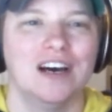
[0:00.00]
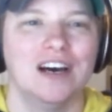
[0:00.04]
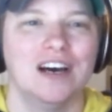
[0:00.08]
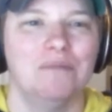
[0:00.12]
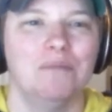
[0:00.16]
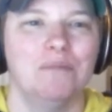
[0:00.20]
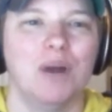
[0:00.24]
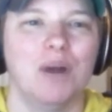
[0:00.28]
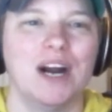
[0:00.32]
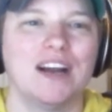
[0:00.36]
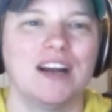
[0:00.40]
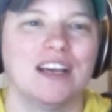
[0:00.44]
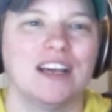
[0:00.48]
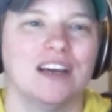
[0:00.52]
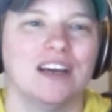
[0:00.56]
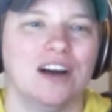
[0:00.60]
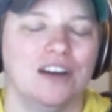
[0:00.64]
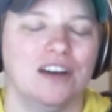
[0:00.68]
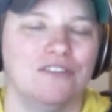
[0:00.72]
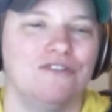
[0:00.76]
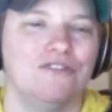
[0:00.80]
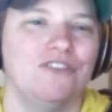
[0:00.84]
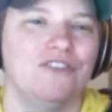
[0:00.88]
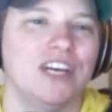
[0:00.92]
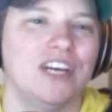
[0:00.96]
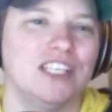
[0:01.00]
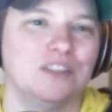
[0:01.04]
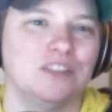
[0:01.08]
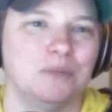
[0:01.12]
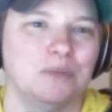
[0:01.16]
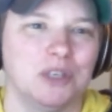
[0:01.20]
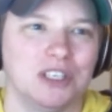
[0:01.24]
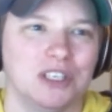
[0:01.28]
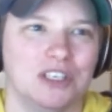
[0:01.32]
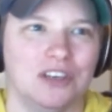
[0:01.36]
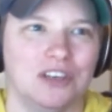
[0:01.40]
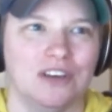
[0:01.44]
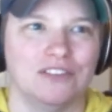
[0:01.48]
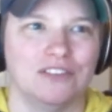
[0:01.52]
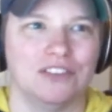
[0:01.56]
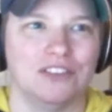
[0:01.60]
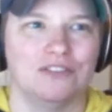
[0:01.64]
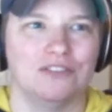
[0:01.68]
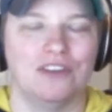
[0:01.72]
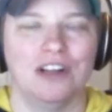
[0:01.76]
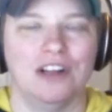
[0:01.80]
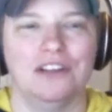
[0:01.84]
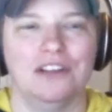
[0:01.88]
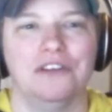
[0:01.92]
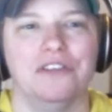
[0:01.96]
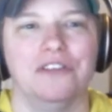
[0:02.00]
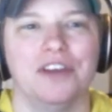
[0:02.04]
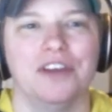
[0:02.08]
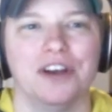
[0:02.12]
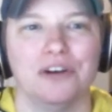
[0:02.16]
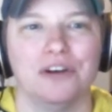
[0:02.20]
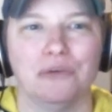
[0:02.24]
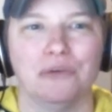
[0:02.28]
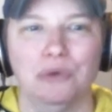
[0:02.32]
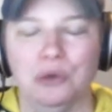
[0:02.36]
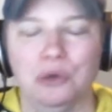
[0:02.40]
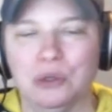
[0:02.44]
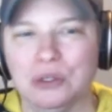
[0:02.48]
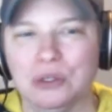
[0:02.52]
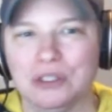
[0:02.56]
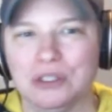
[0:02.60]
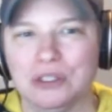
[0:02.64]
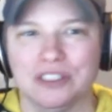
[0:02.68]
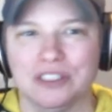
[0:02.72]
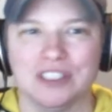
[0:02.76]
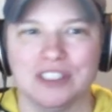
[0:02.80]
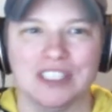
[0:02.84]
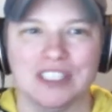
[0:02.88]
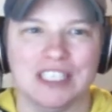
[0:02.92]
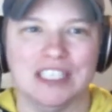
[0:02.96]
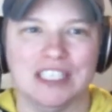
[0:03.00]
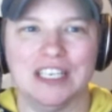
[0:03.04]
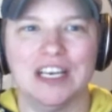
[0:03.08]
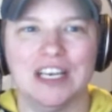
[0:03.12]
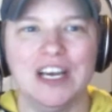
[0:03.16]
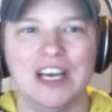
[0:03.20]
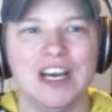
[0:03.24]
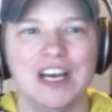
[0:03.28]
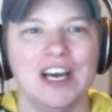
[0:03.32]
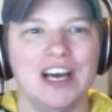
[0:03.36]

market on Facebook, you have to follow their rules, and